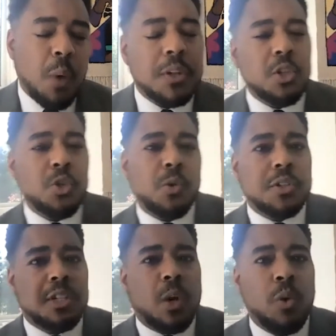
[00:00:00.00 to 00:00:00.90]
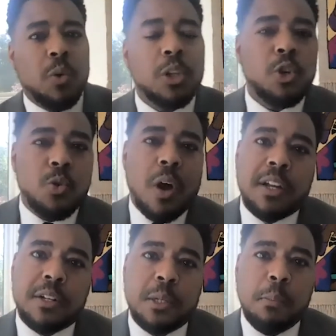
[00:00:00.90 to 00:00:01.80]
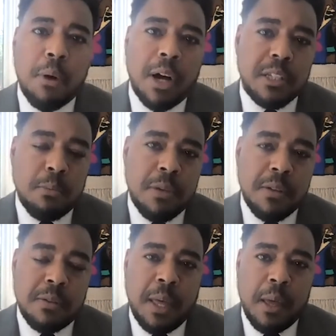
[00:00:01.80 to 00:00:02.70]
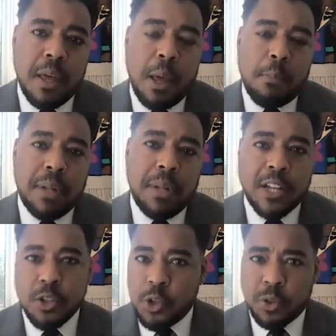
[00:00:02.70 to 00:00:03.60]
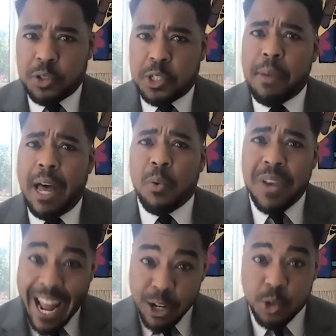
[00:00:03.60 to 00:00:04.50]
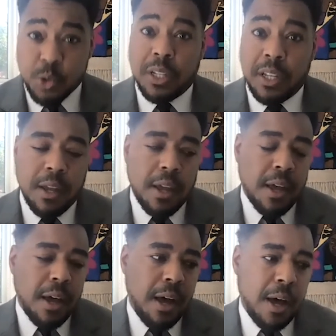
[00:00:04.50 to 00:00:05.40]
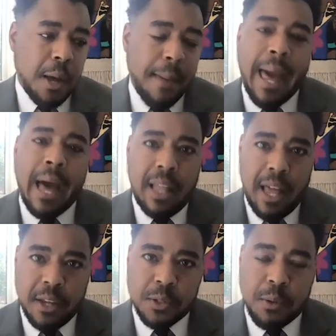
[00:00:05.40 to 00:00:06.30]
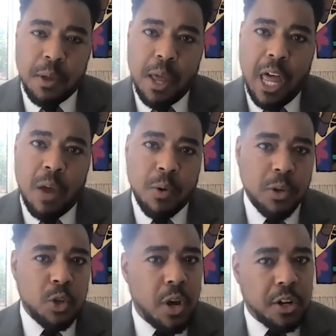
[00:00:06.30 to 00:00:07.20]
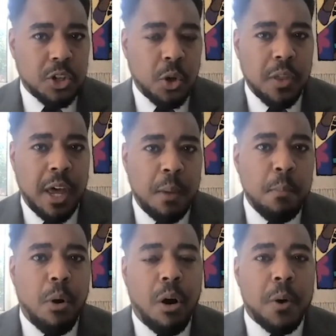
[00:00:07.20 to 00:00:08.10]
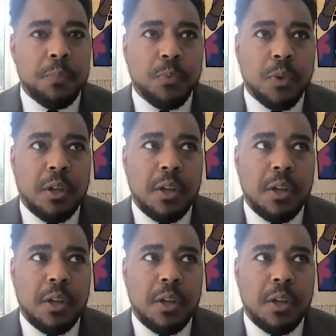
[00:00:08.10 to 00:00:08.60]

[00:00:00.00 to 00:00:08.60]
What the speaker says: And what's interesting is that we really try to debunk the myth that Blacks and Jews are somehow naturally allies. And we really try to show that in part,